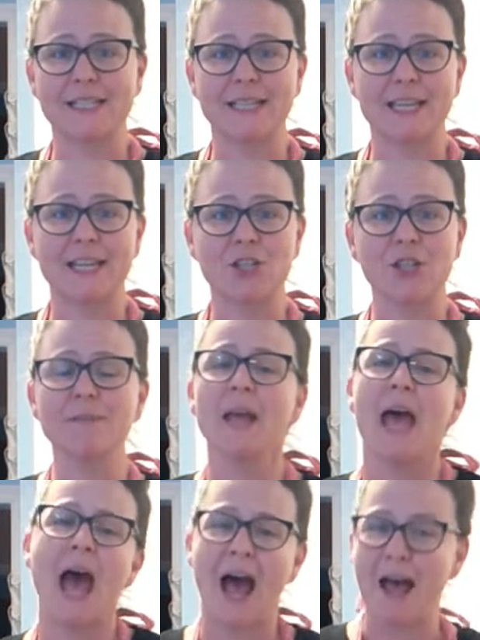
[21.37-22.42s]
to the kitchen.
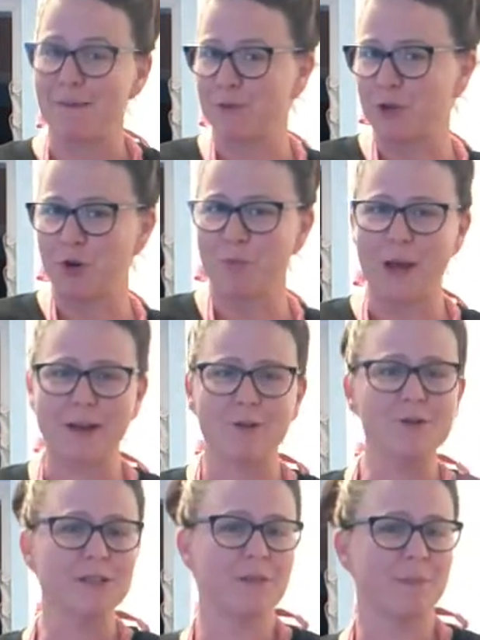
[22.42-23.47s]
I'm Jo
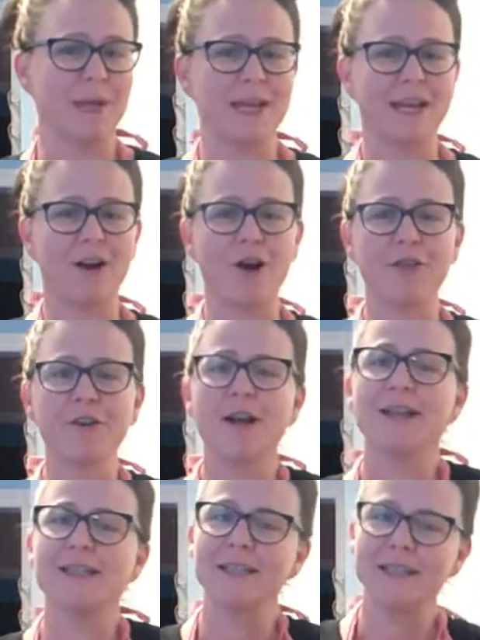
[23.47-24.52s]
Michaels, the baking author,
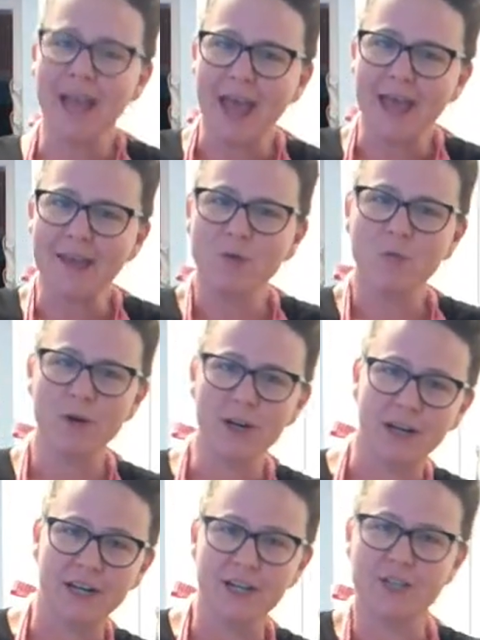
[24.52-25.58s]
and today we're
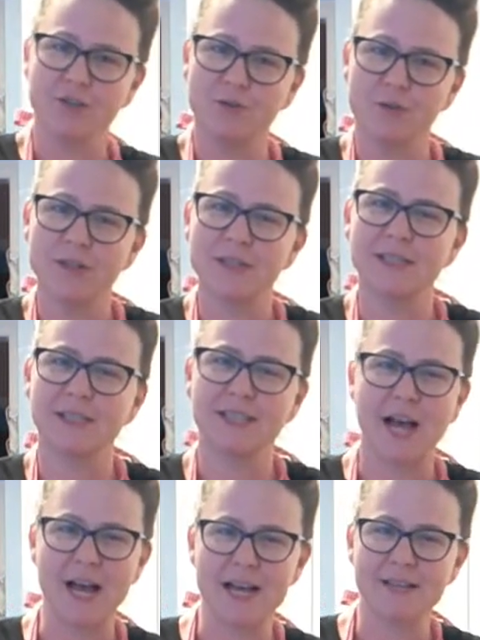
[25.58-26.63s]
gonna do
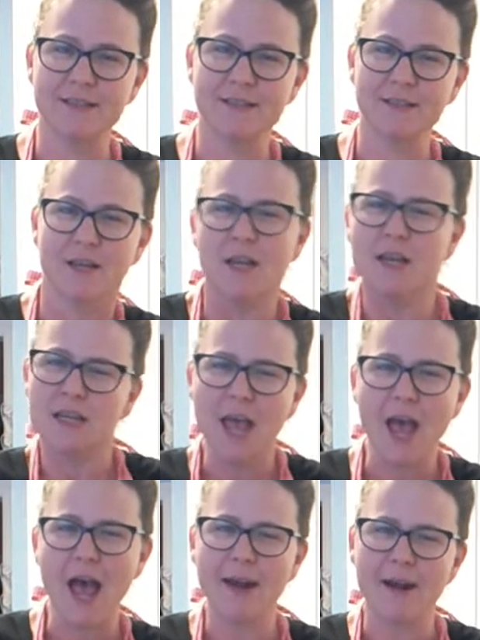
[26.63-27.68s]
sides. Yeah,
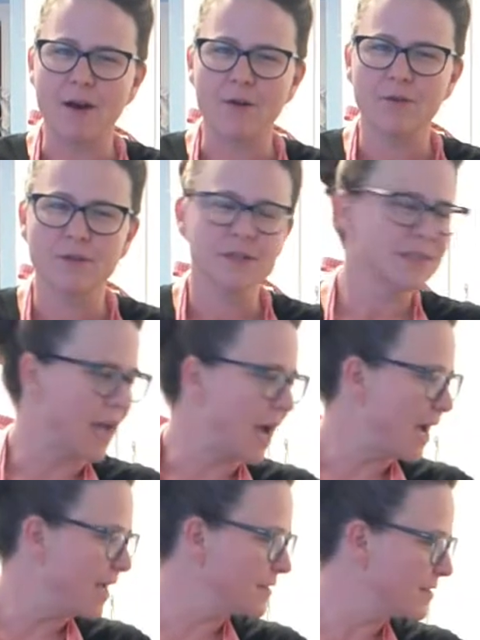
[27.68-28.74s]
I know,
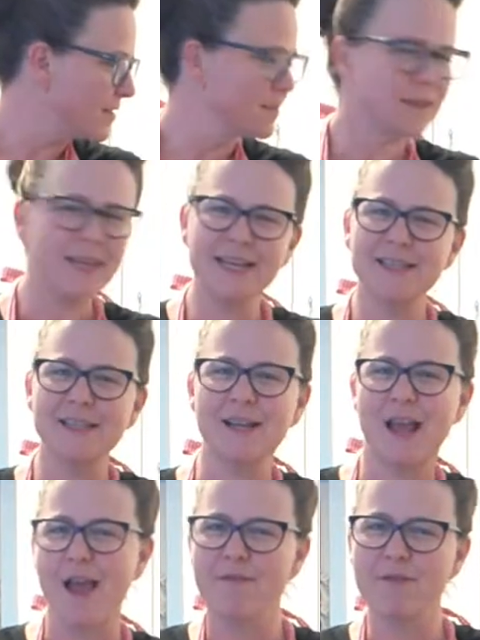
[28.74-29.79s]
sides. Things
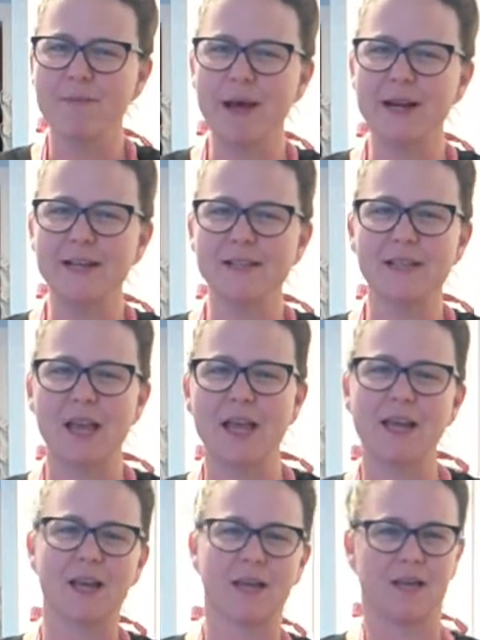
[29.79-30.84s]
that everybody is
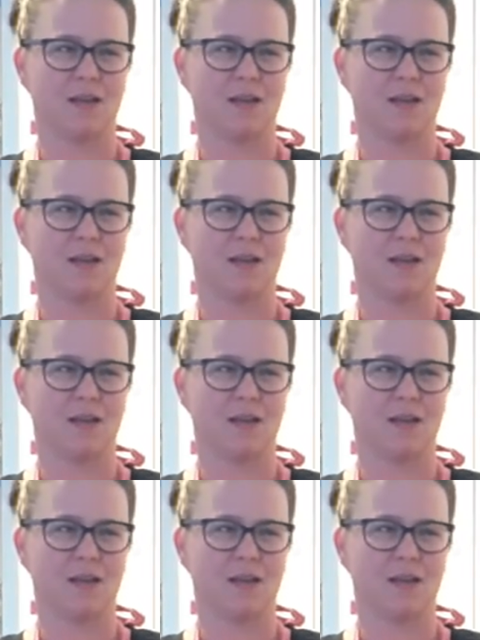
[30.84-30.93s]
like,